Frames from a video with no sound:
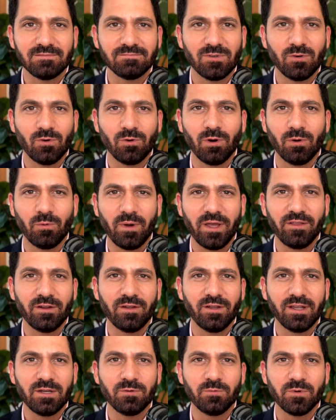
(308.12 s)
or whether
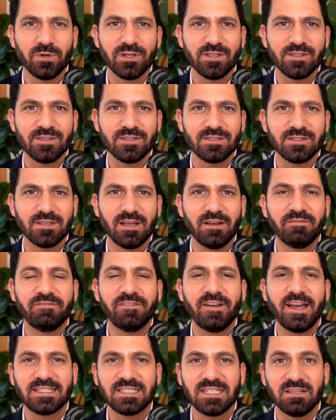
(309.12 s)
it was
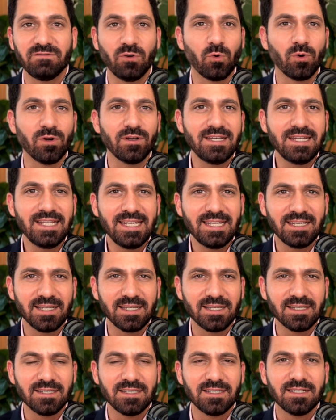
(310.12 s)
effective or
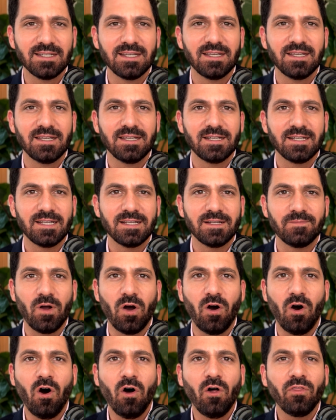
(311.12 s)
needed.
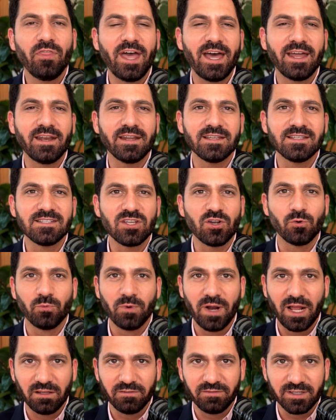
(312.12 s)
All that is
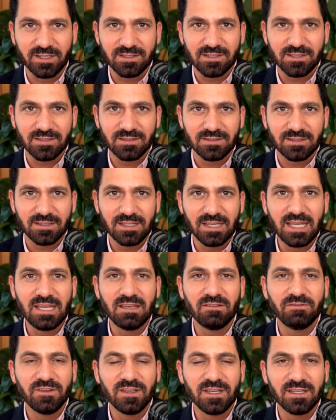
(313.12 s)
irrelevant
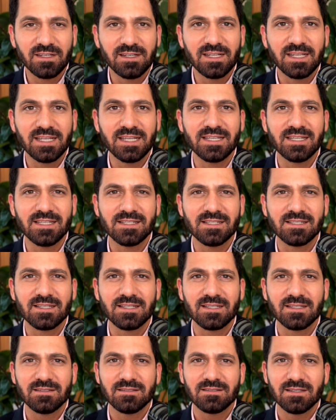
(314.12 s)
if it
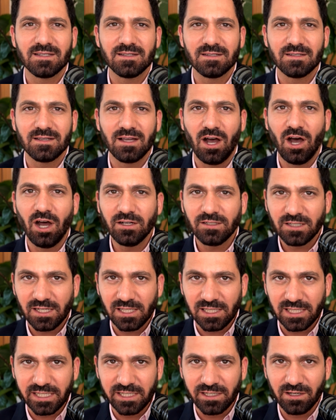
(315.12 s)
is
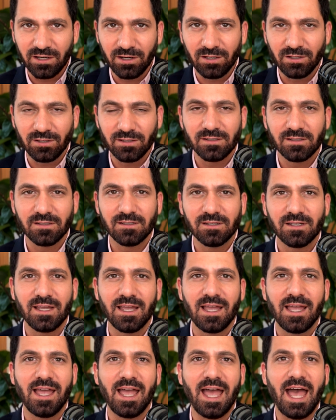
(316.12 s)
unclear
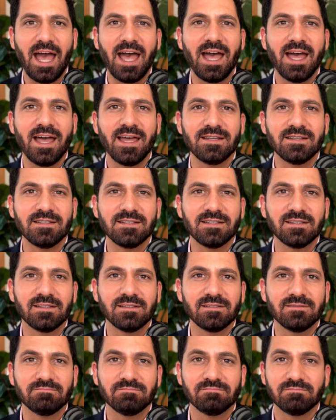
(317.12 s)
and
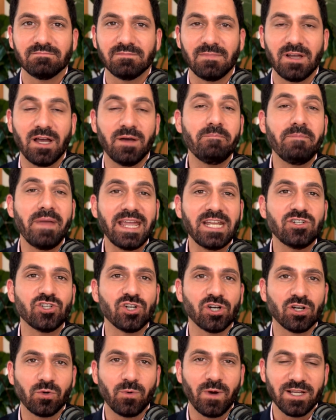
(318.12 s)
a
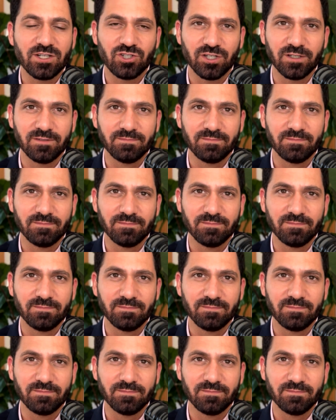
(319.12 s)
major question.